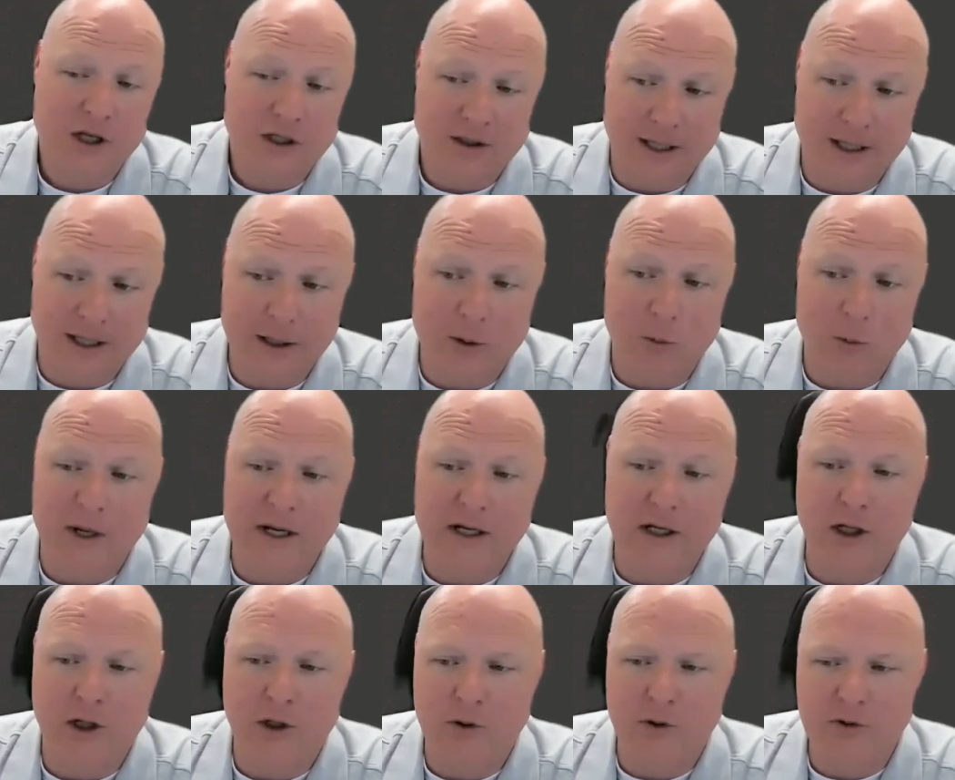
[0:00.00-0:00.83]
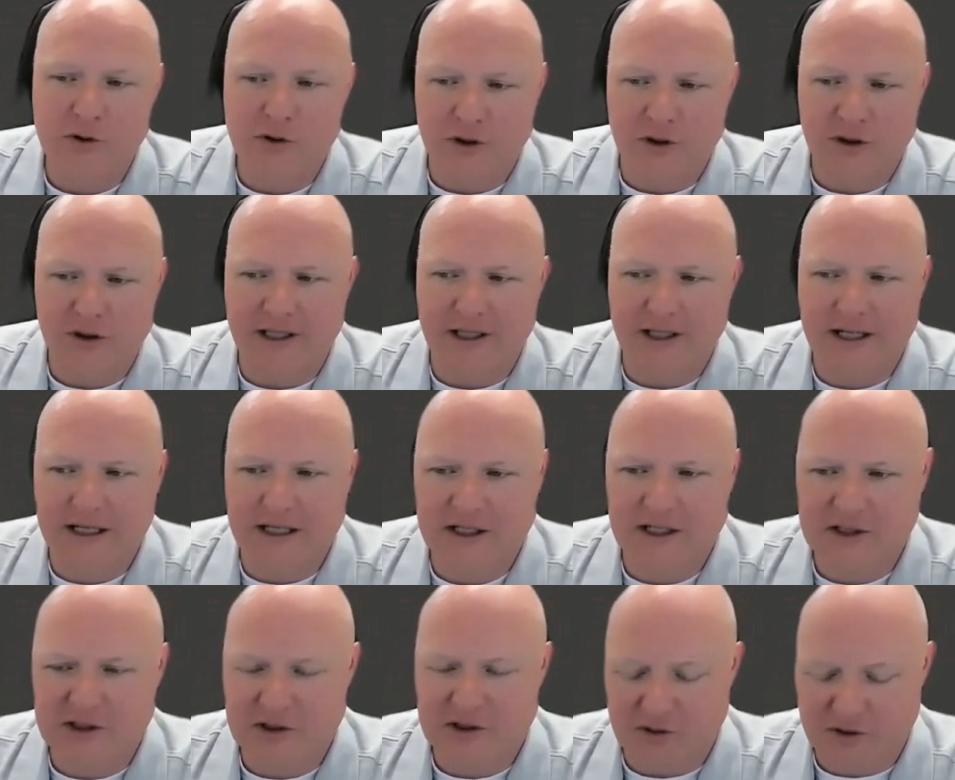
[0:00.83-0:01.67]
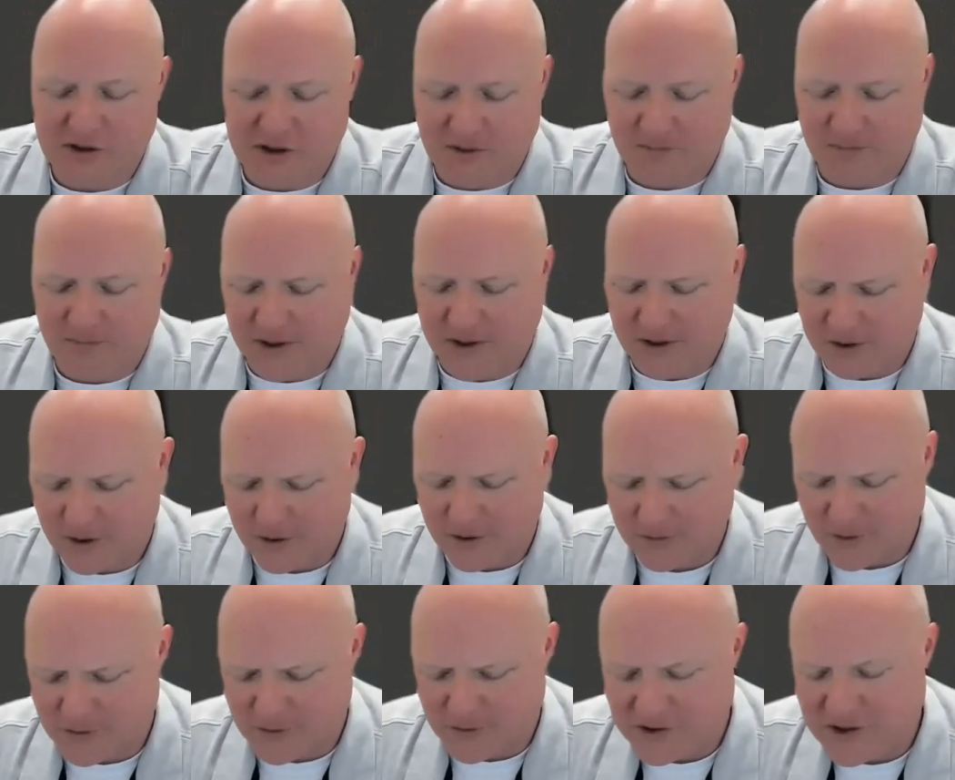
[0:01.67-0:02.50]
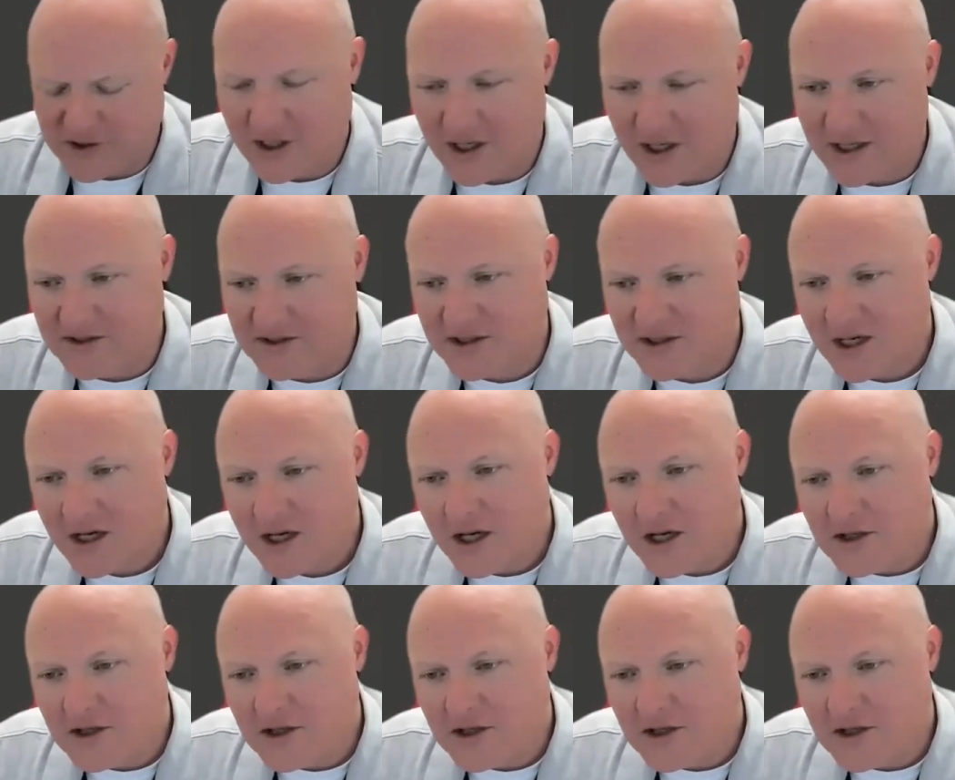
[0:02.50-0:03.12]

like Windows or Linux or something along those lines.